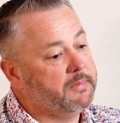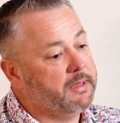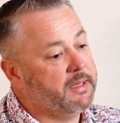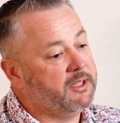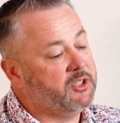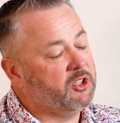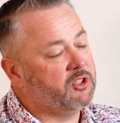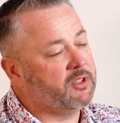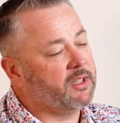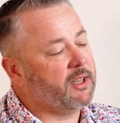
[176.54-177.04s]

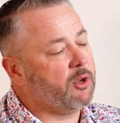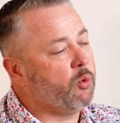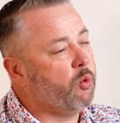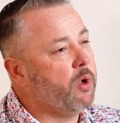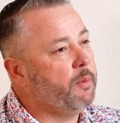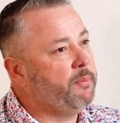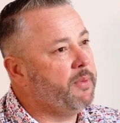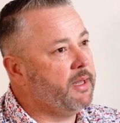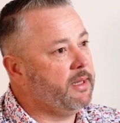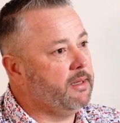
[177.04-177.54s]
it's just
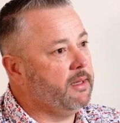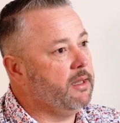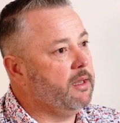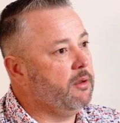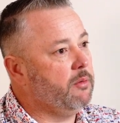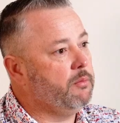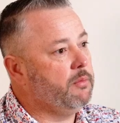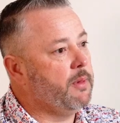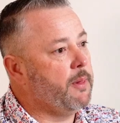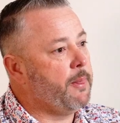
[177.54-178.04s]
equipping
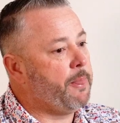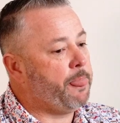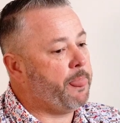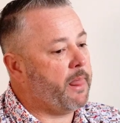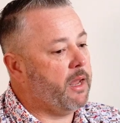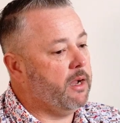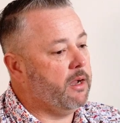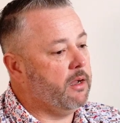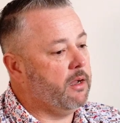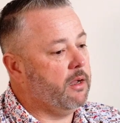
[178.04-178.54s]
them,
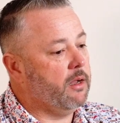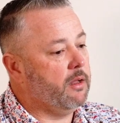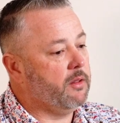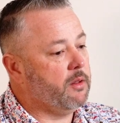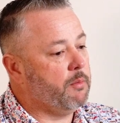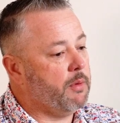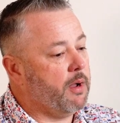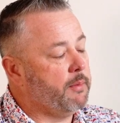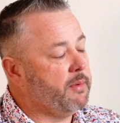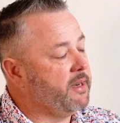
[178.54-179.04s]

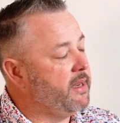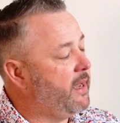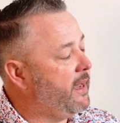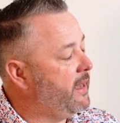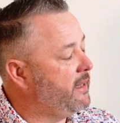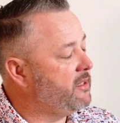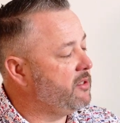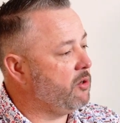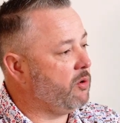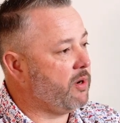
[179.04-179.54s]
the mom and
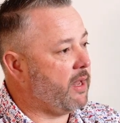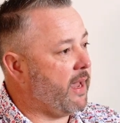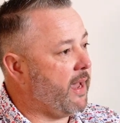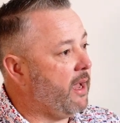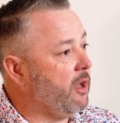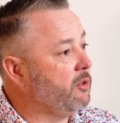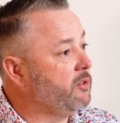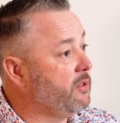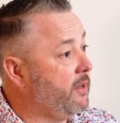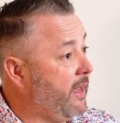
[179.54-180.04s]
dads, on
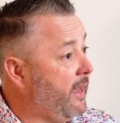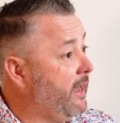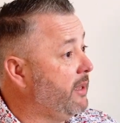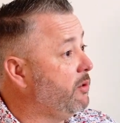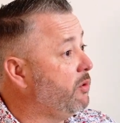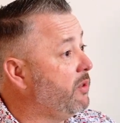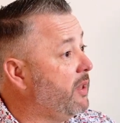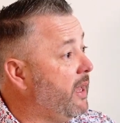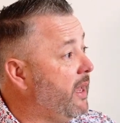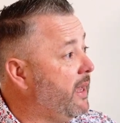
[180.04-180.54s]
how to
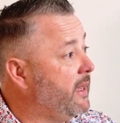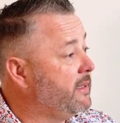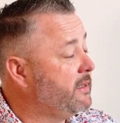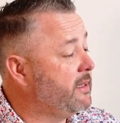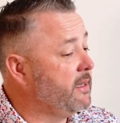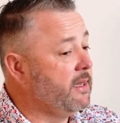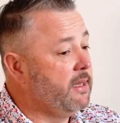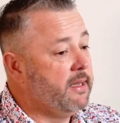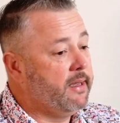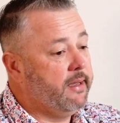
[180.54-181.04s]
handle
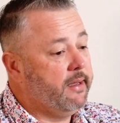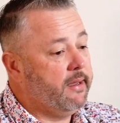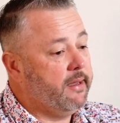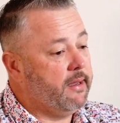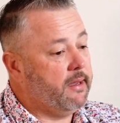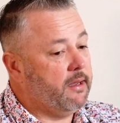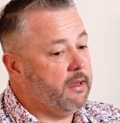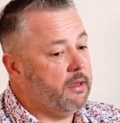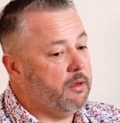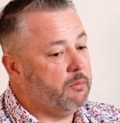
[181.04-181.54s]
that.
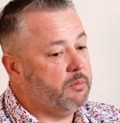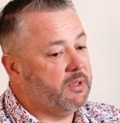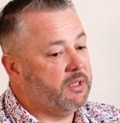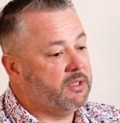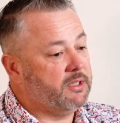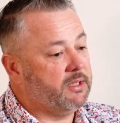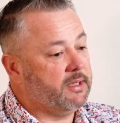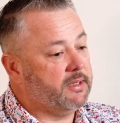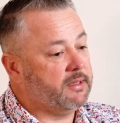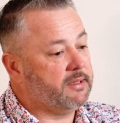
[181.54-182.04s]

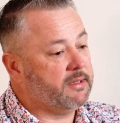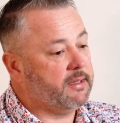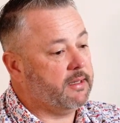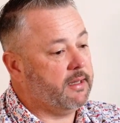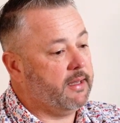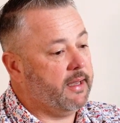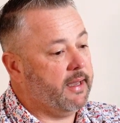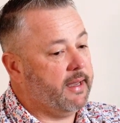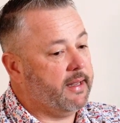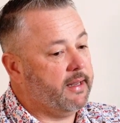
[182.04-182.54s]
It's just
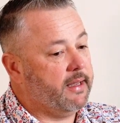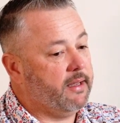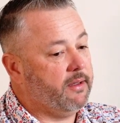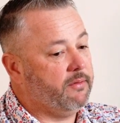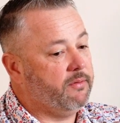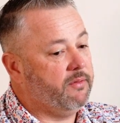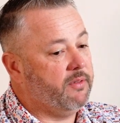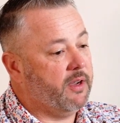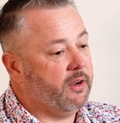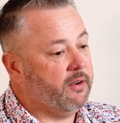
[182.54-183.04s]
had
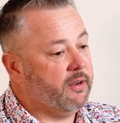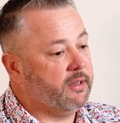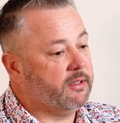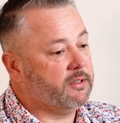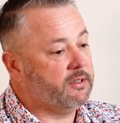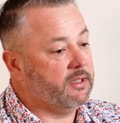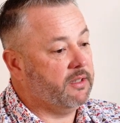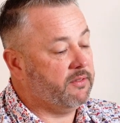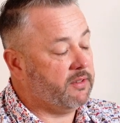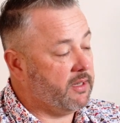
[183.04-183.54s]
a very
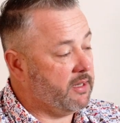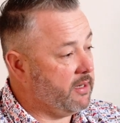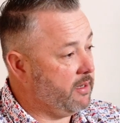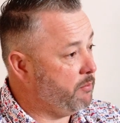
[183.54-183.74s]
significant